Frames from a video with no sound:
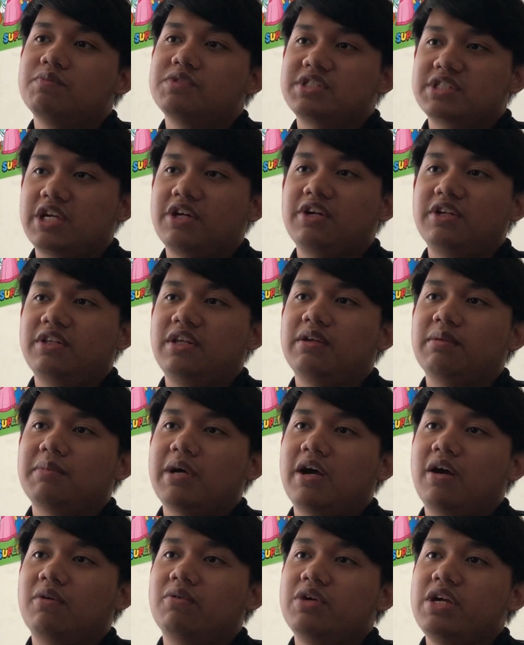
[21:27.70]
scary thing
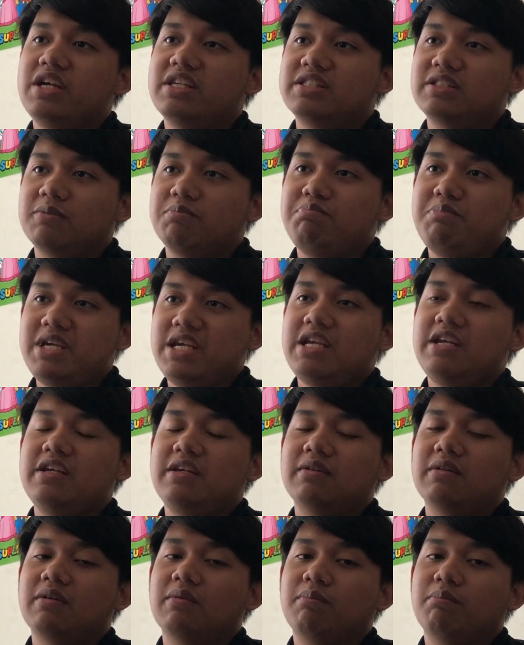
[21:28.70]
about is
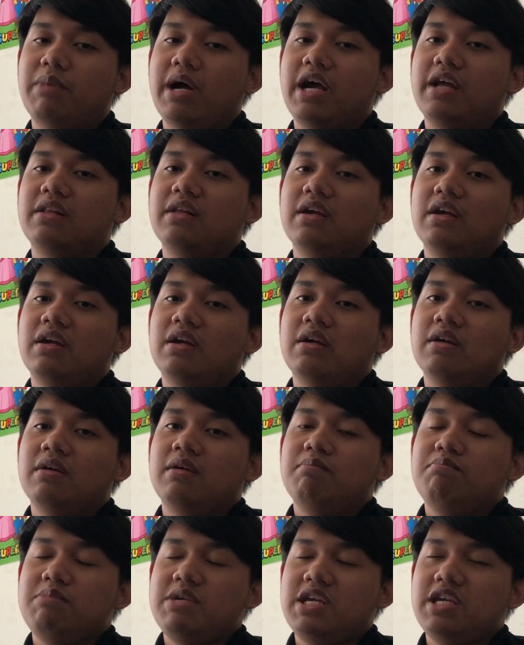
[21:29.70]
mean, but
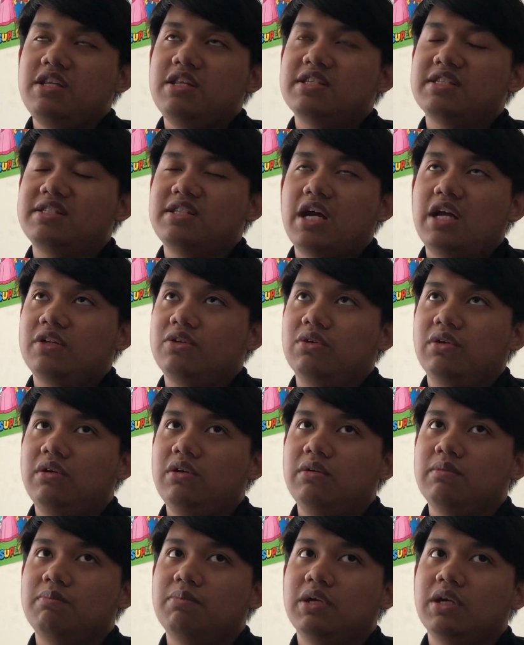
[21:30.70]
mean is not
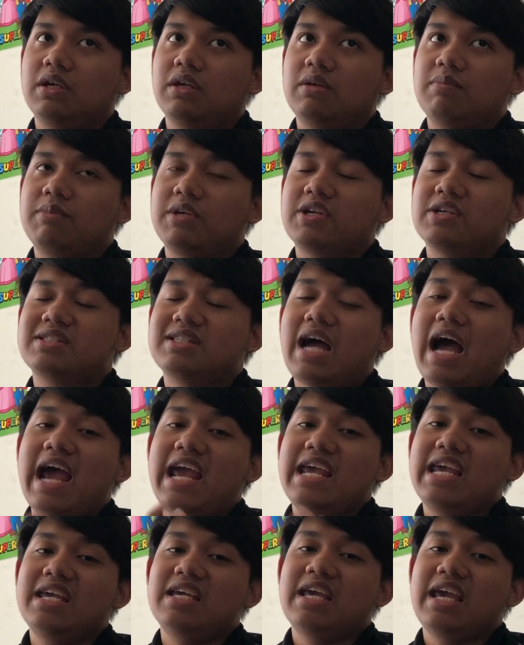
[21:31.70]
good, But because I
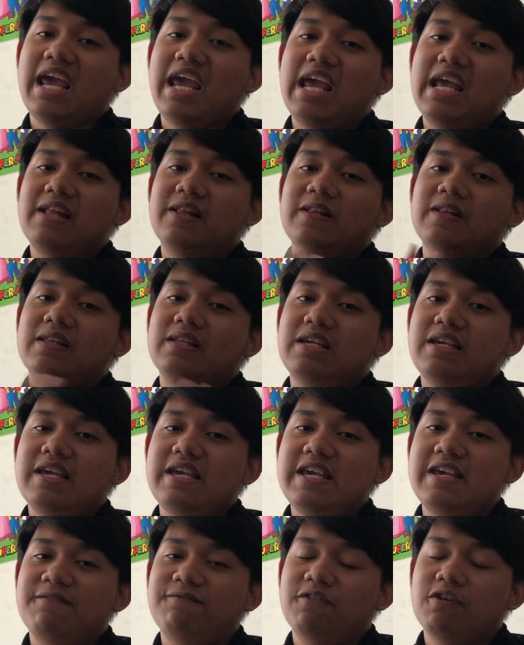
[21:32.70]
hate
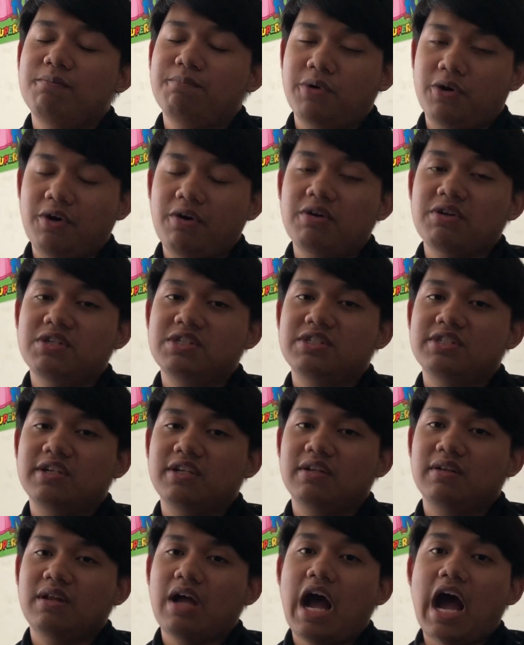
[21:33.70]
evil
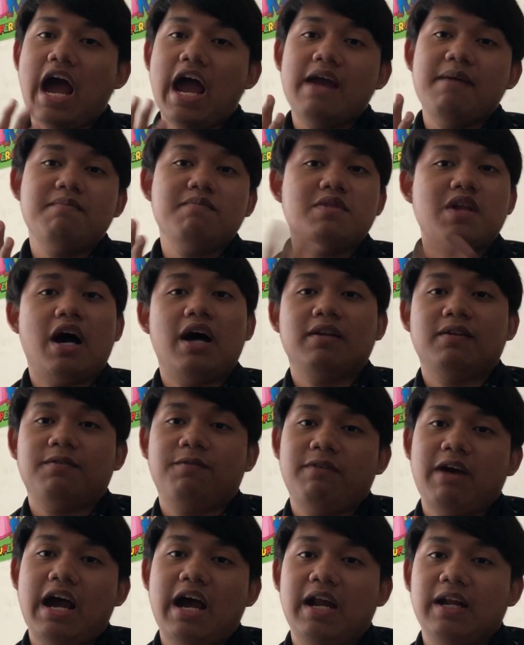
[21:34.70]
person. I'm not a
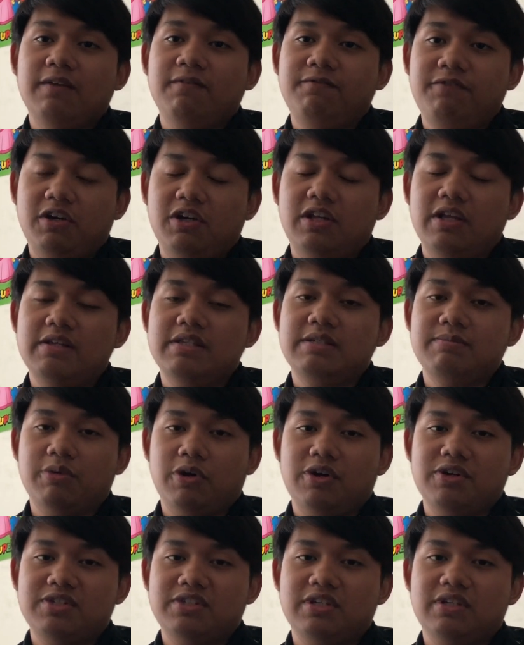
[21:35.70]
fan of villains
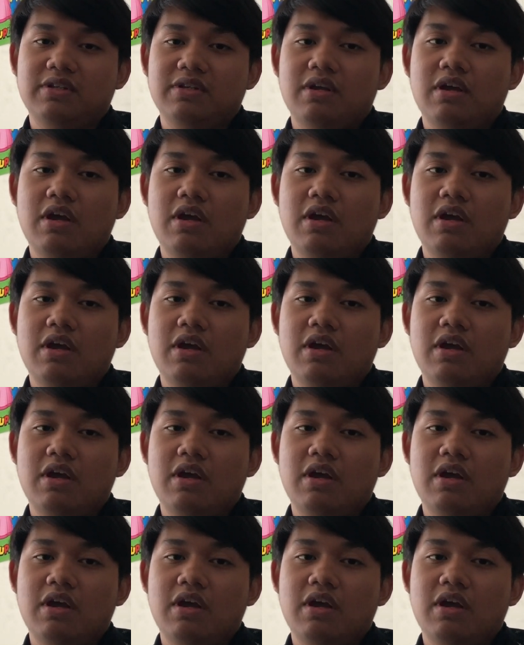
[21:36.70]
person